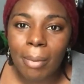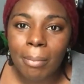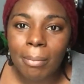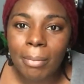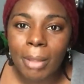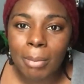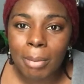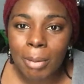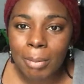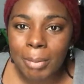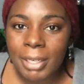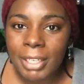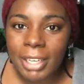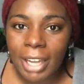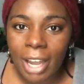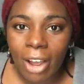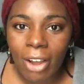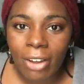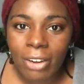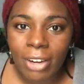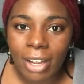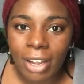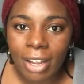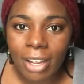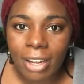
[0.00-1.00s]
they put me
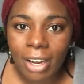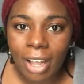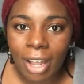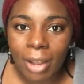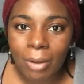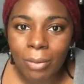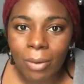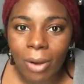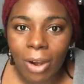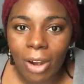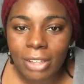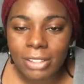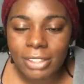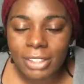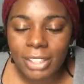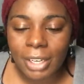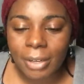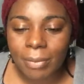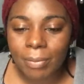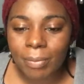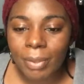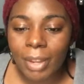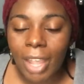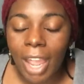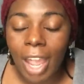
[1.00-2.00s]
down, and I walked
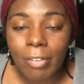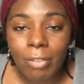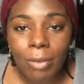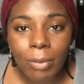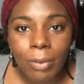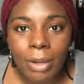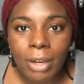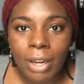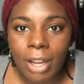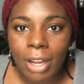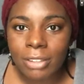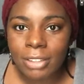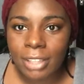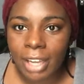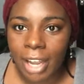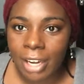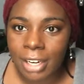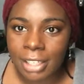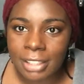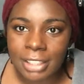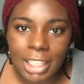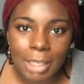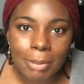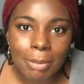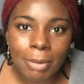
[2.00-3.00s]
in. Everyone else, I had
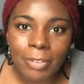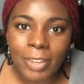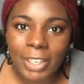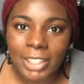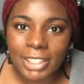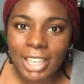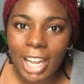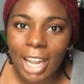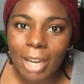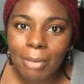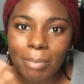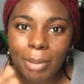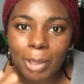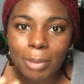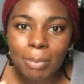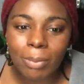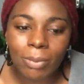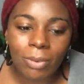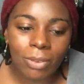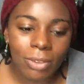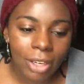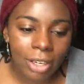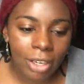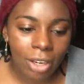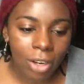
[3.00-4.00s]
a team of like 10
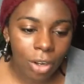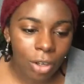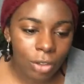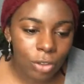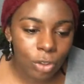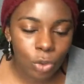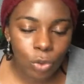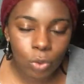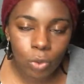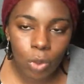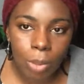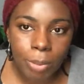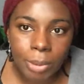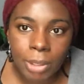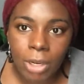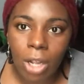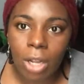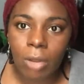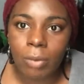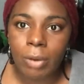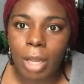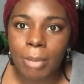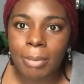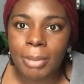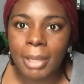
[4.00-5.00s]
people like swarming
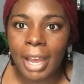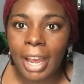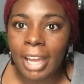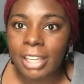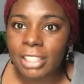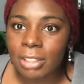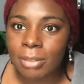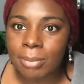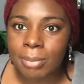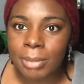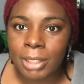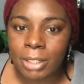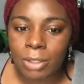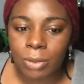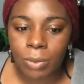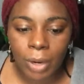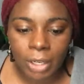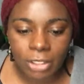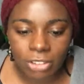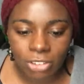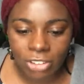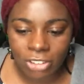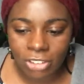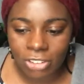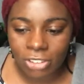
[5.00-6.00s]
all around me, asking me
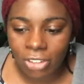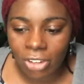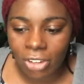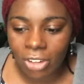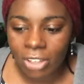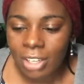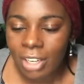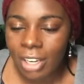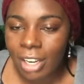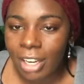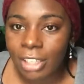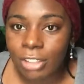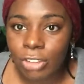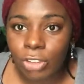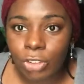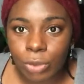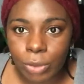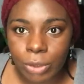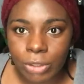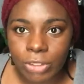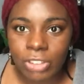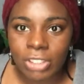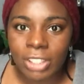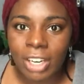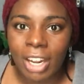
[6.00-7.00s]
questions in
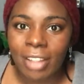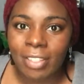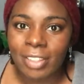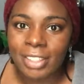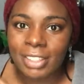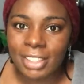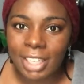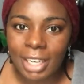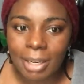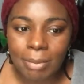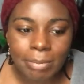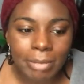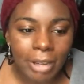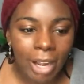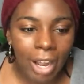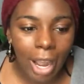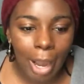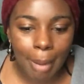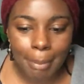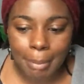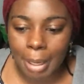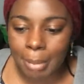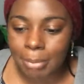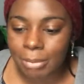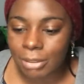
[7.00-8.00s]
Georgian at the same
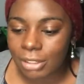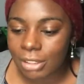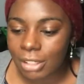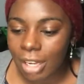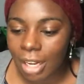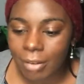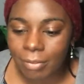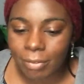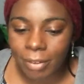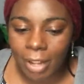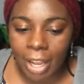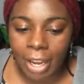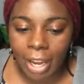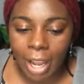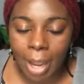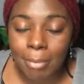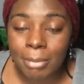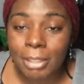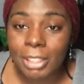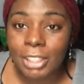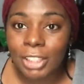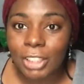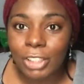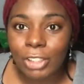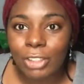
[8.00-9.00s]
time. And I'm just kind of like, I'm
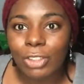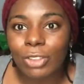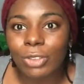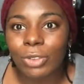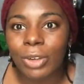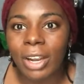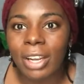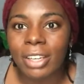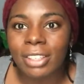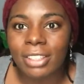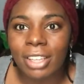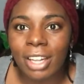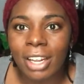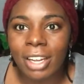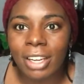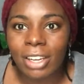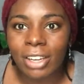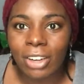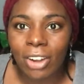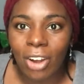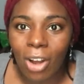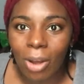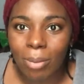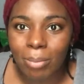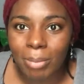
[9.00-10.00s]
still trying to like
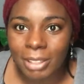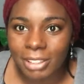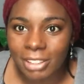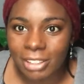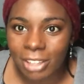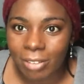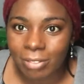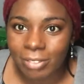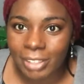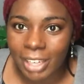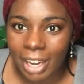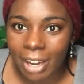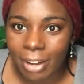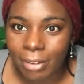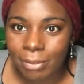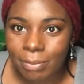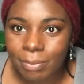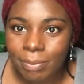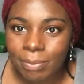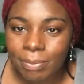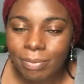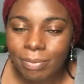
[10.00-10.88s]
calm myself down.